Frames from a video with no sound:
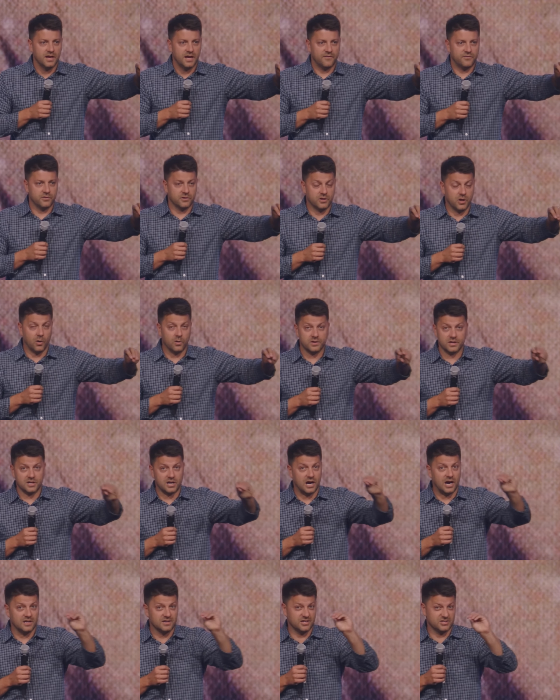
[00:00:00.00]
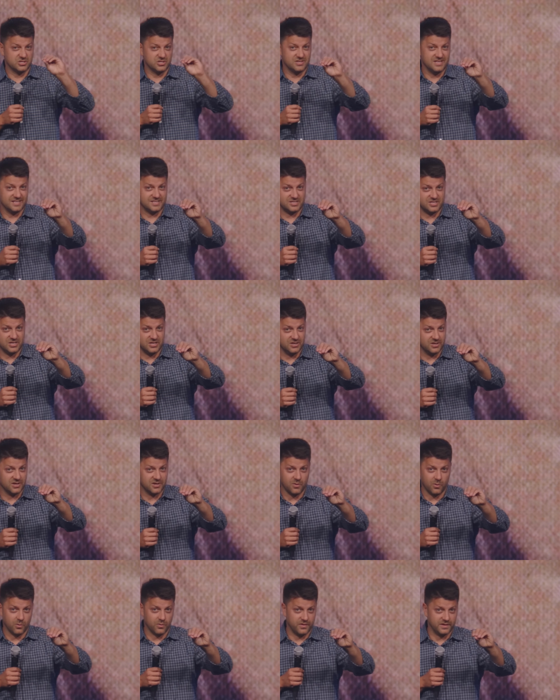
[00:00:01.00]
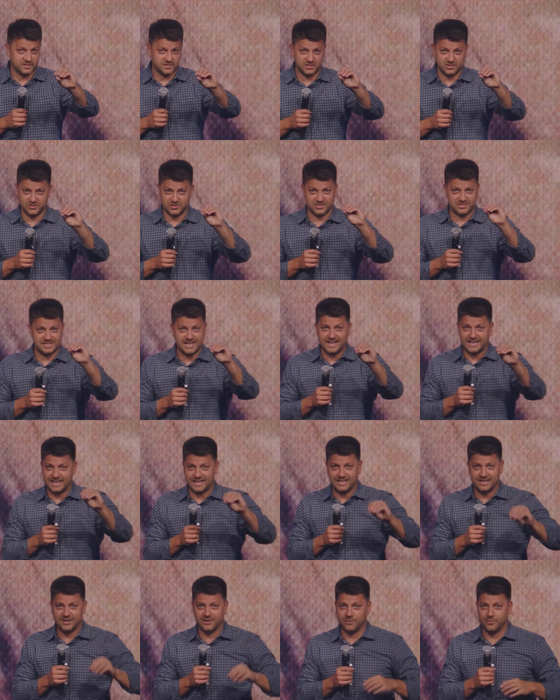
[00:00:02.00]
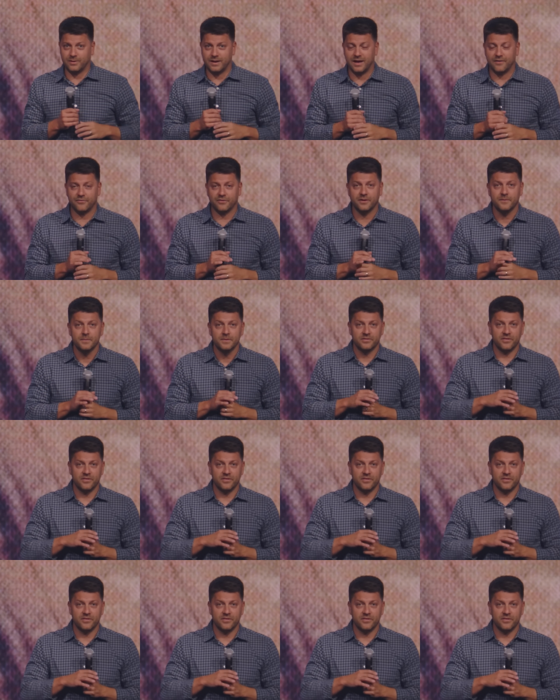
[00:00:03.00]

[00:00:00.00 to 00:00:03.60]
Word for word: if you're going to college this year or this is your second year or whatever,